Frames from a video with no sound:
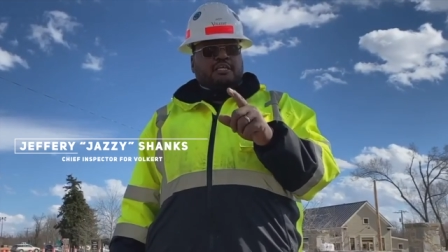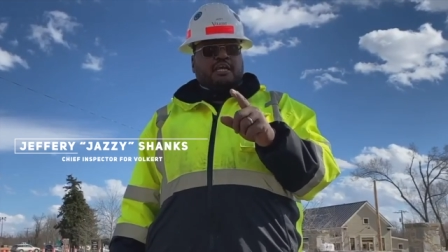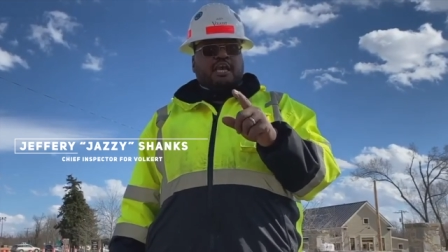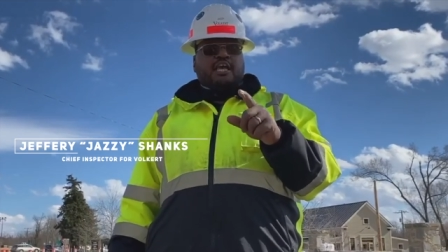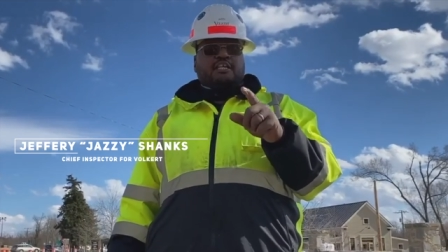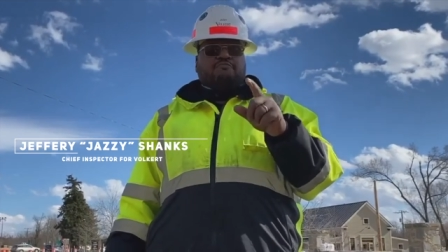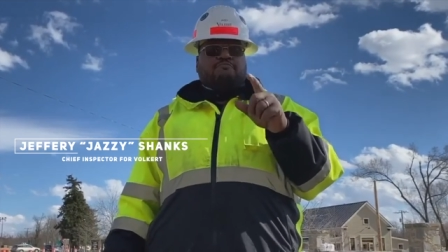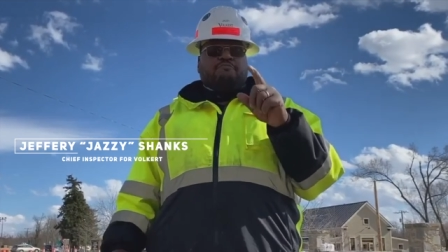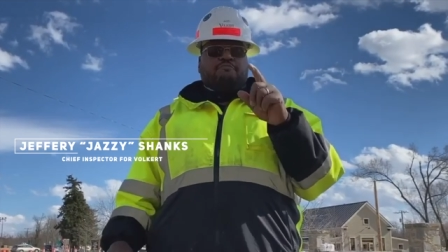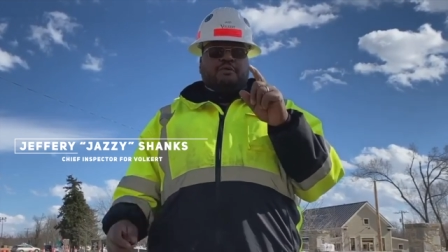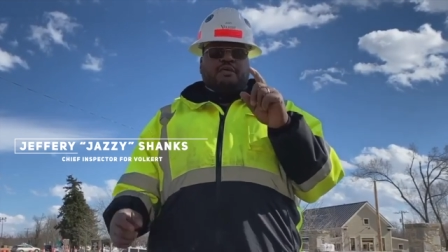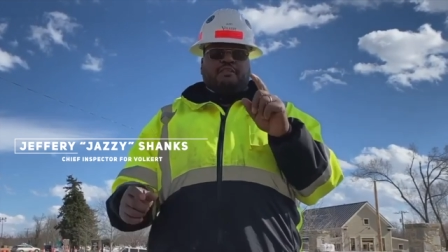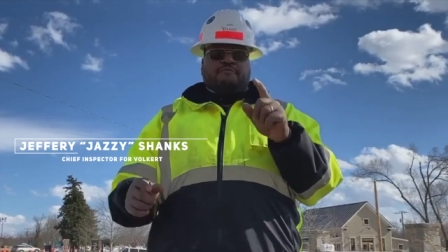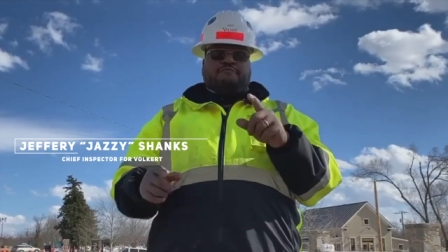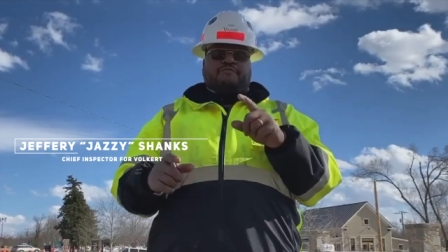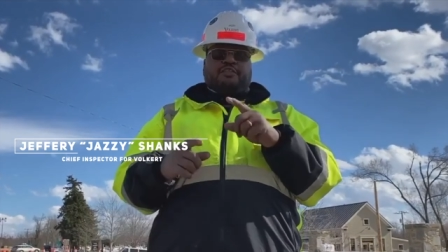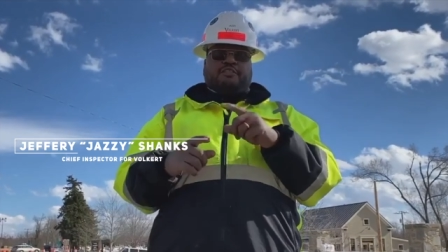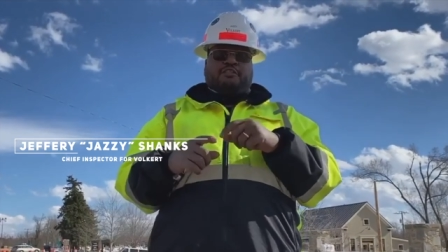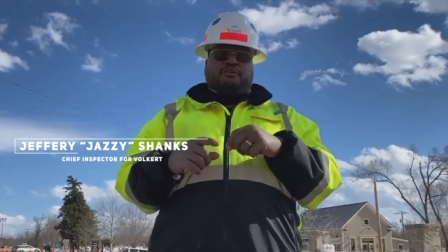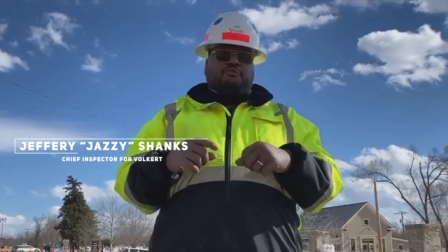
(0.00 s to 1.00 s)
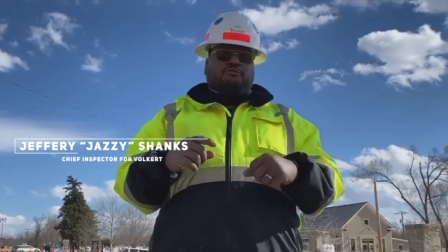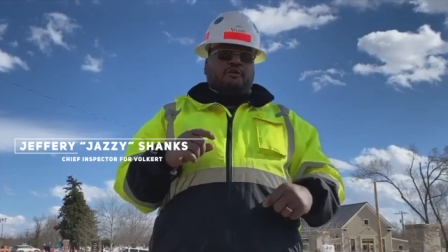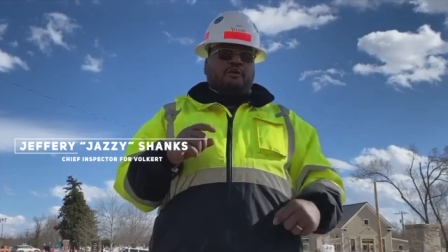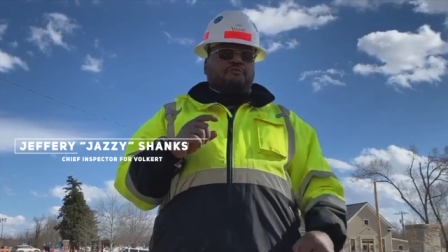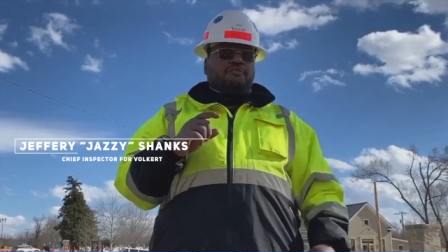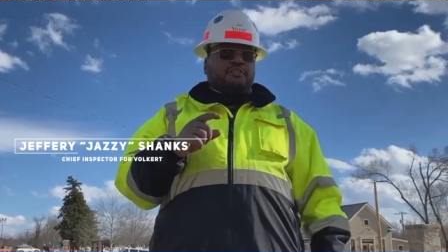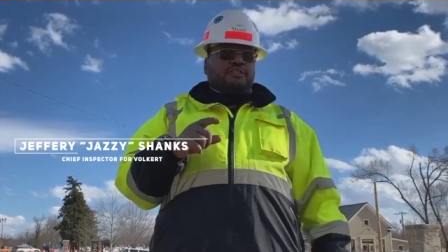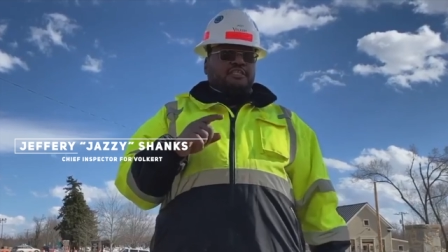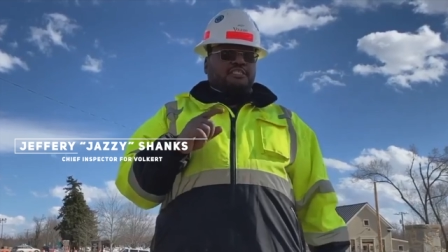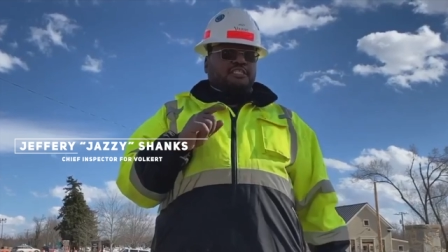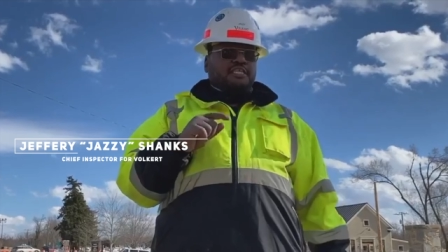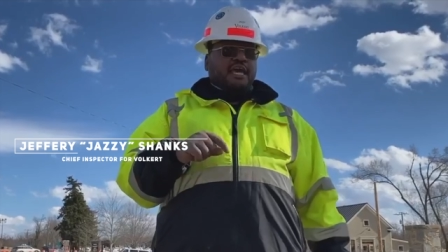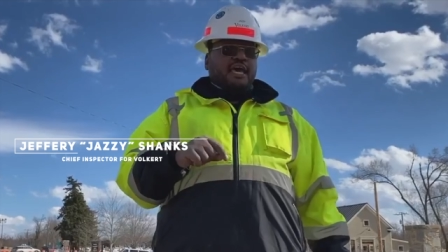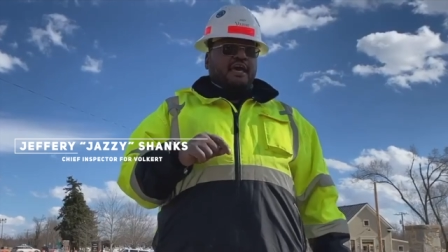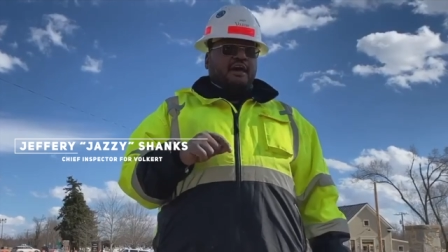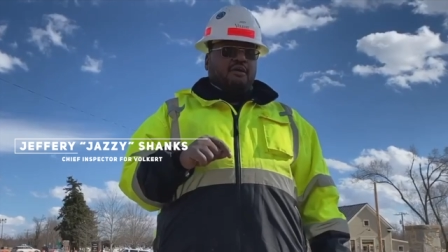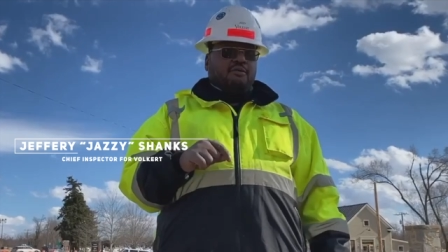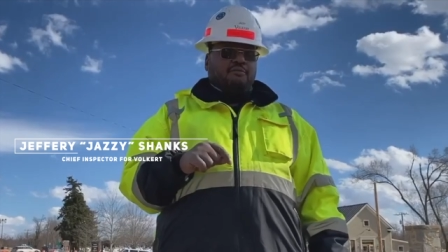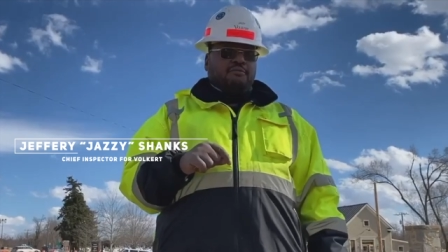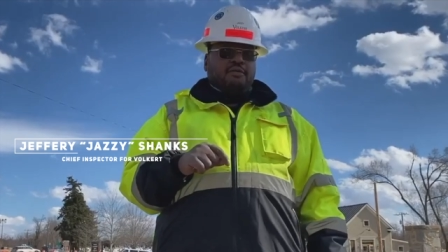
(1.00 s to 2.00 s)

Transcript: has benefited the growth of this town